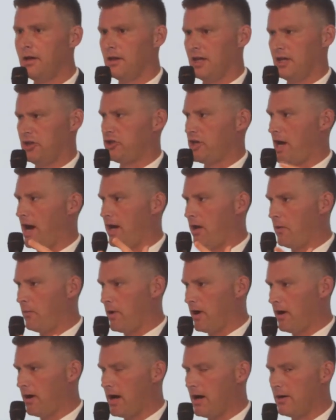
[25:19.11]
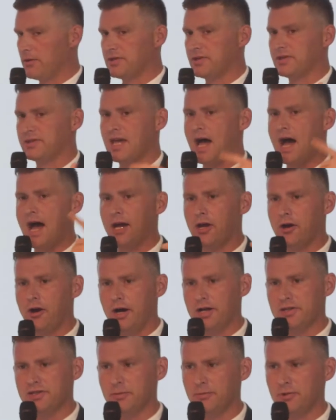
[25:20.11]
like giant warehouses, high
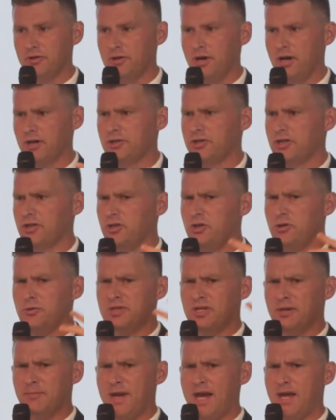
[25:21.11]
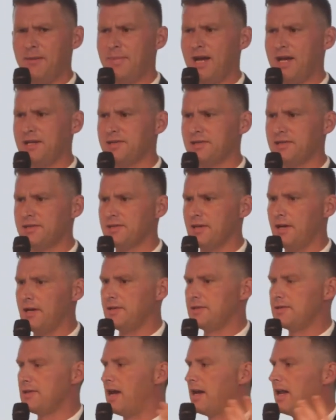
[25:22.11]
cost of production, using bad
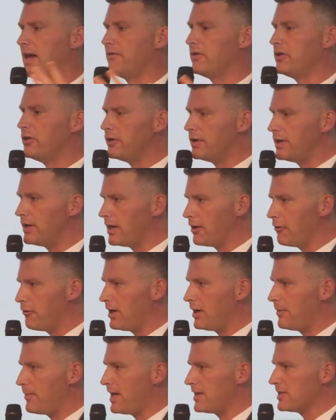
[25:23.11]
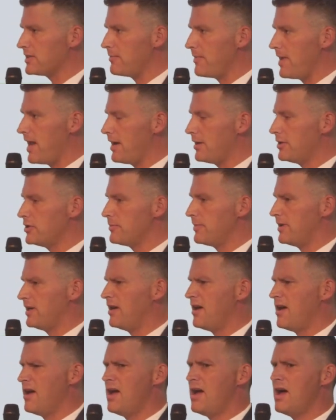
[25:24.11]
pesticides, not having good integrated pest management.